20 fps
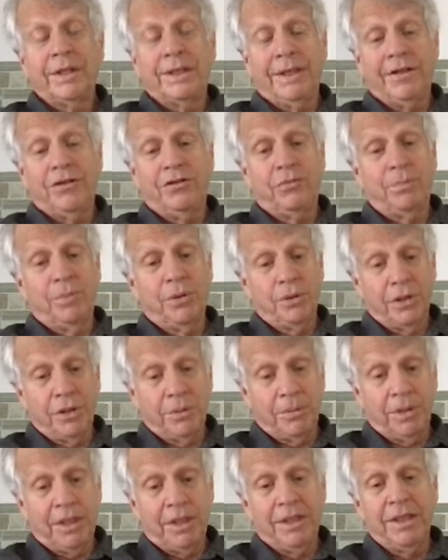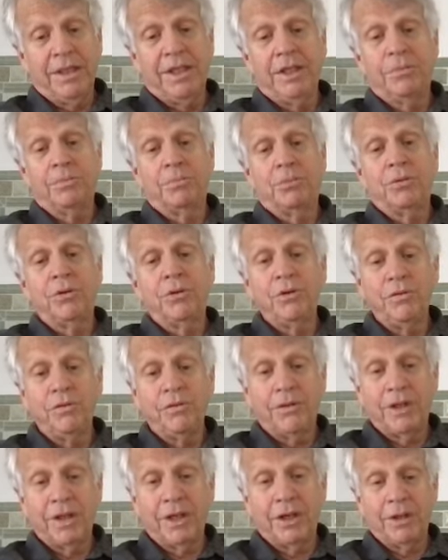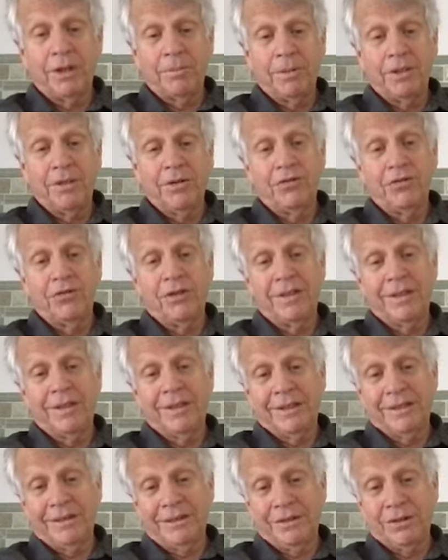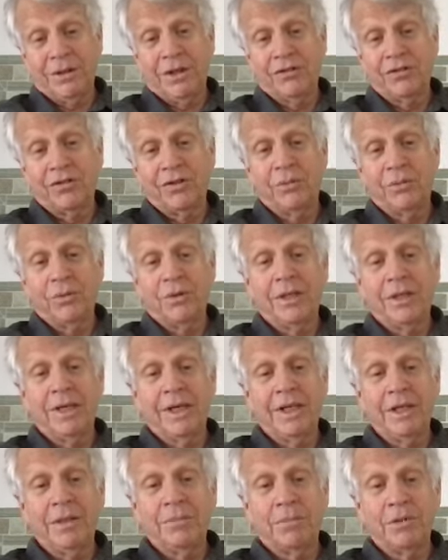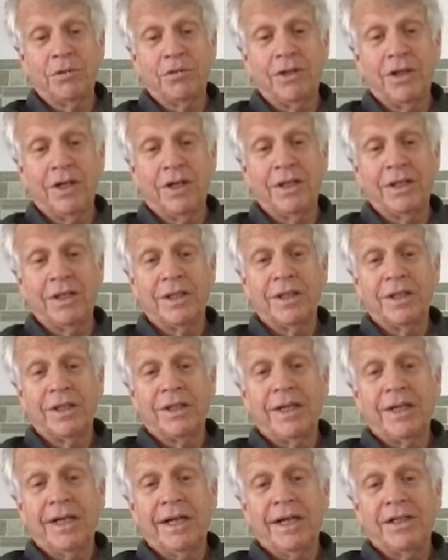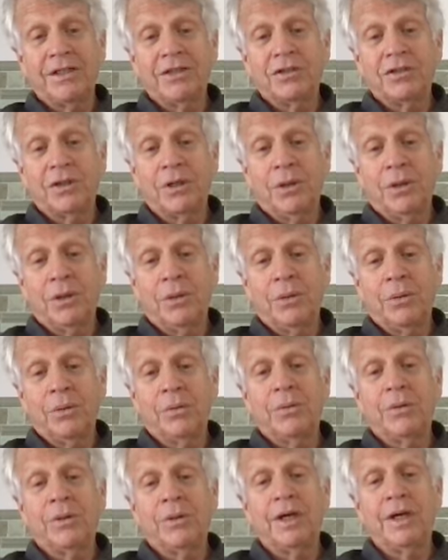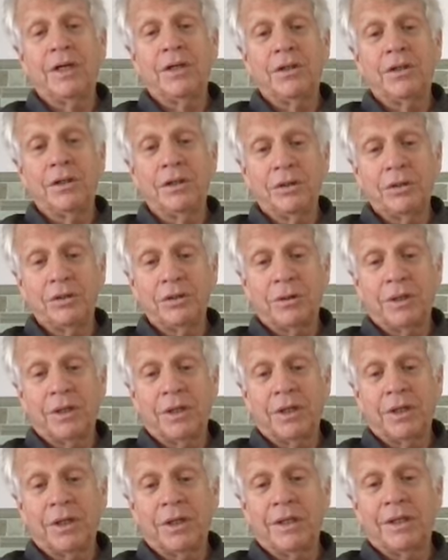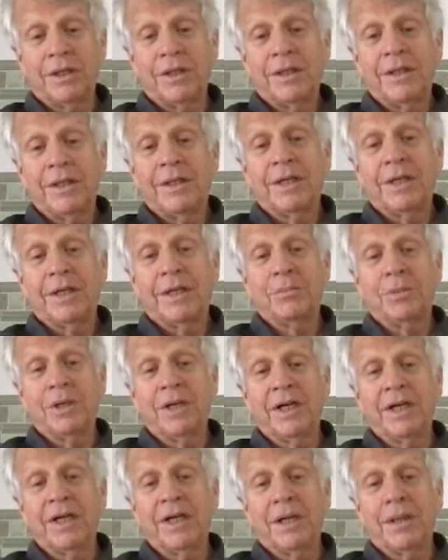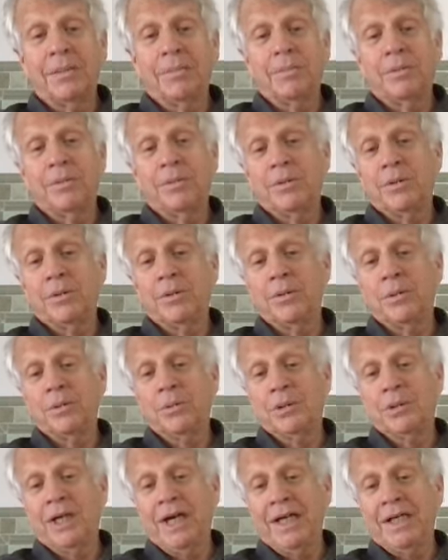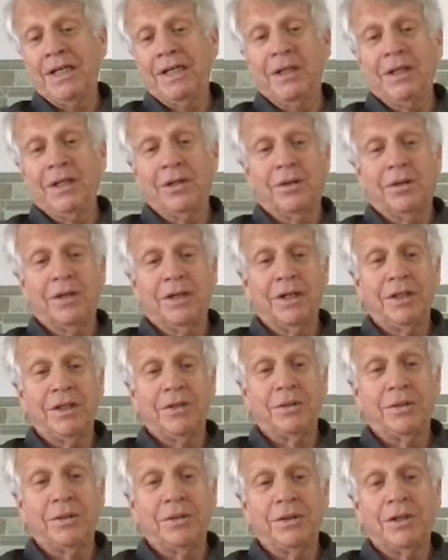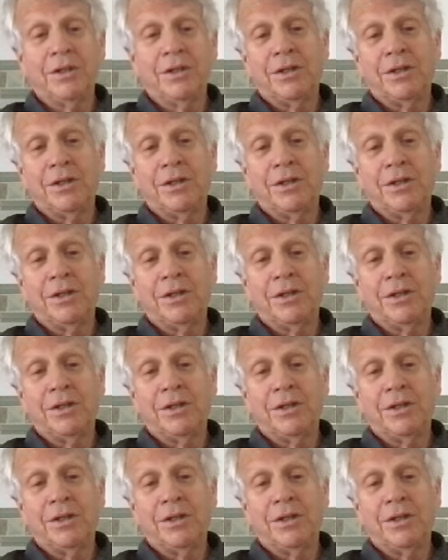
is put them on the approved therapies, the drugs that work 80%, and show that your drug can bring it up to 90 or 100.